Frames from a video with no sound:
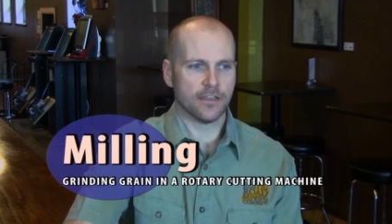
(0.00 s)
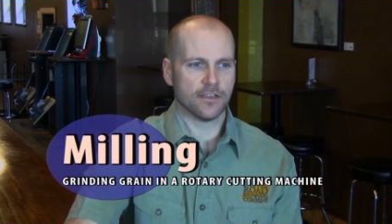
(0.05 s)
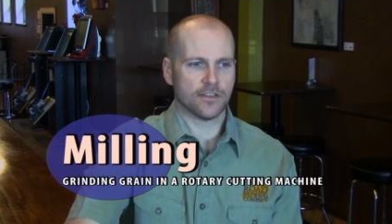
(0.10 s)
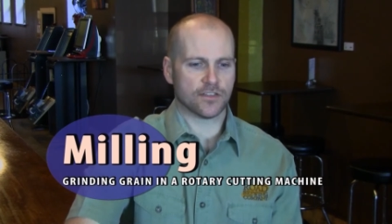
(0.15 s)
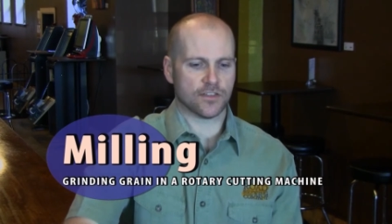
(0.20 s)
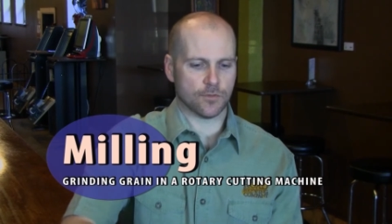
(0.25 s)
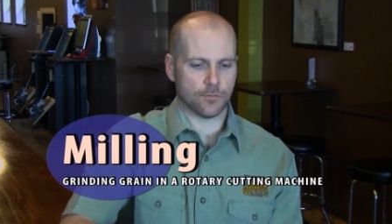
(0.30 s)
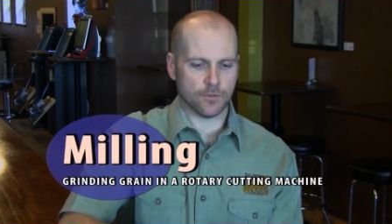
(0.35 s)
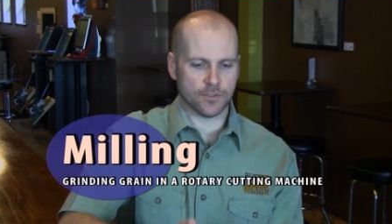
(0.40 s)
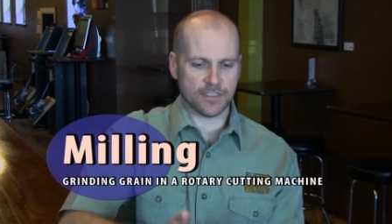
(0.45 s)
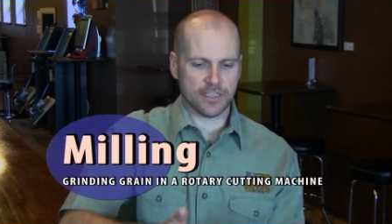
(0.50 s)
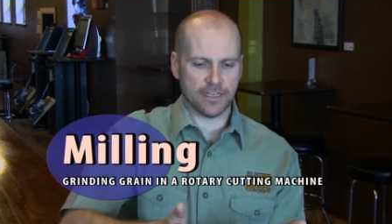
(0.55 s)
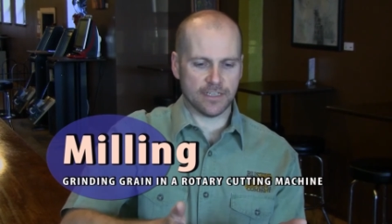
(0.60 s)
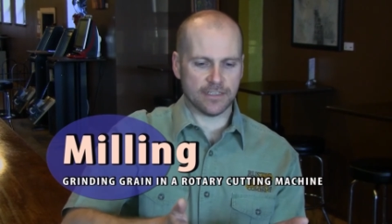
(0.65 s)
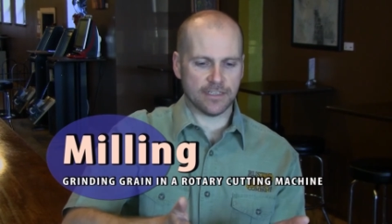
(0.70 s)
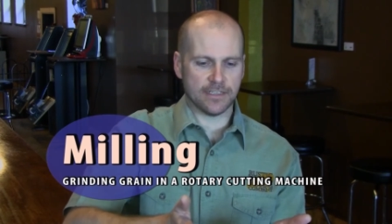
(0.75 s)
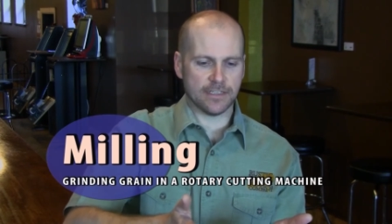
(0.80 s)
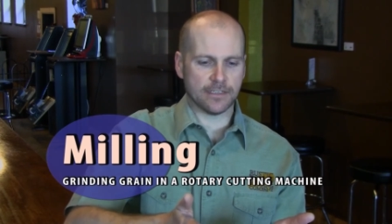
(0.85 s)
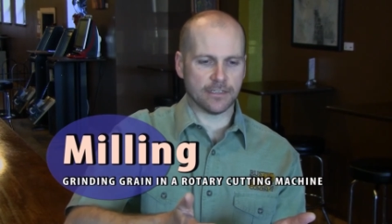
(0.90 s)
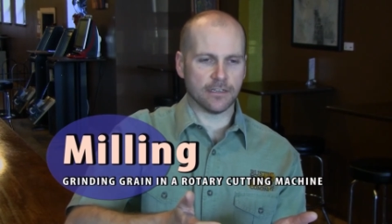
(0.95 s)
So we're
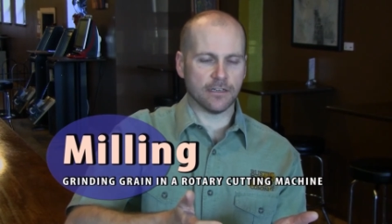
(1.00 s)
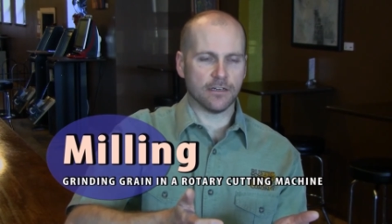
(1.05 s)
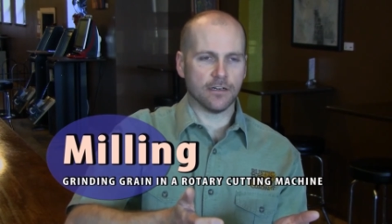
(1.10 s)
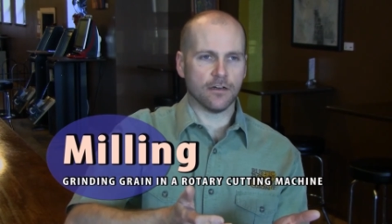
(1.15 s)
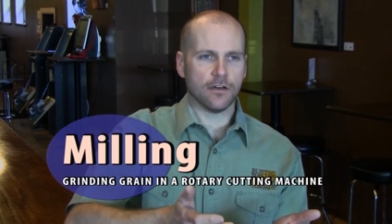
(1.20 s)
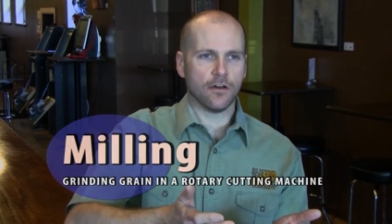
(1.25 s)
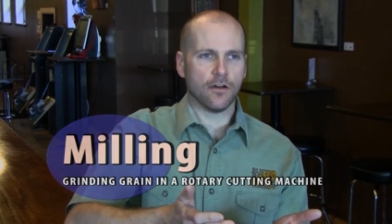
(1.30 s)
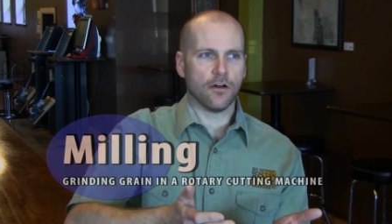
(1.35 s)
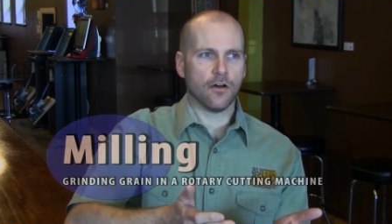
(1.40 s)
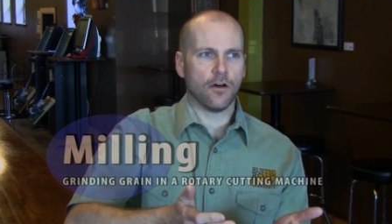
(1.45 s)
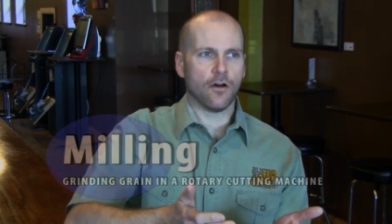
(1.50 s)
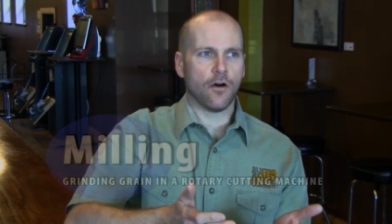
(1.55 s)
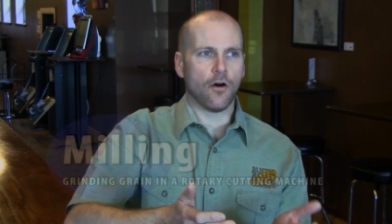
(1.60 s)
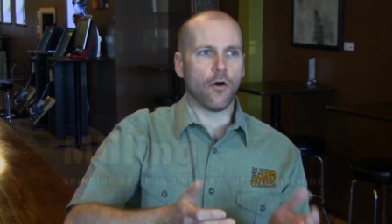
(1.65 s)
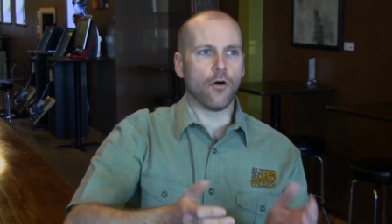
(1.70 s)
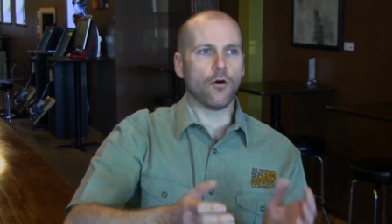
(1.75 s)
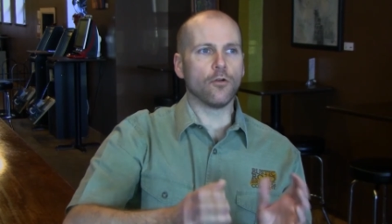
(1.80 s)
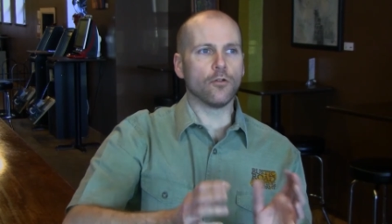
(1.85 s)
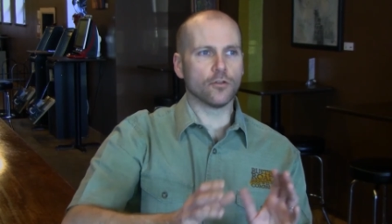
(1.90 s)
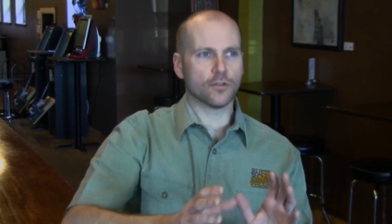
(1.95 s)
taking
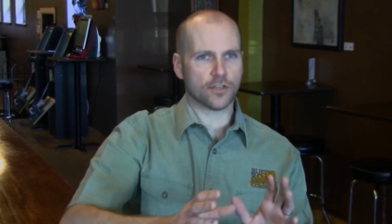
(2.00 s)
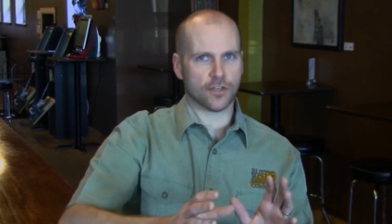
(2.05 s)
whole